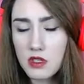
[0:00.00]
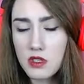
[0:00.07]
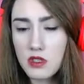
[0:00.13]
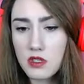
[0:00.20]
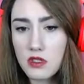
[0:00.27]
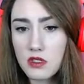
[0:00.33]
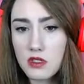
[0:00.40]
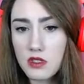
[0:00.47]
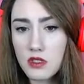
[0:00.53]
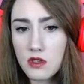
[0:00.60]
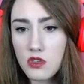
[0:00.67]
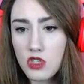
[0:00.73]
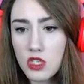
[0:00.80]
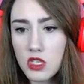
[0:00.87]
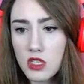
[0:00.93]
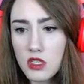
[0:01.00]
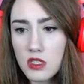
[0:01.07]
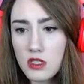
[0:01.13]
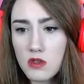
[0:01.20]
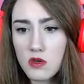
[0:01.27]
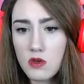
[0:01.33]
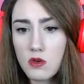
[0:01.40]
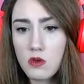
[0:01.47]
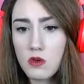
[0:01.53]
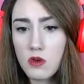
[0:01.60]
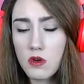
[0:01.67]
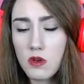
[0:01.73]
So let's go check this corner.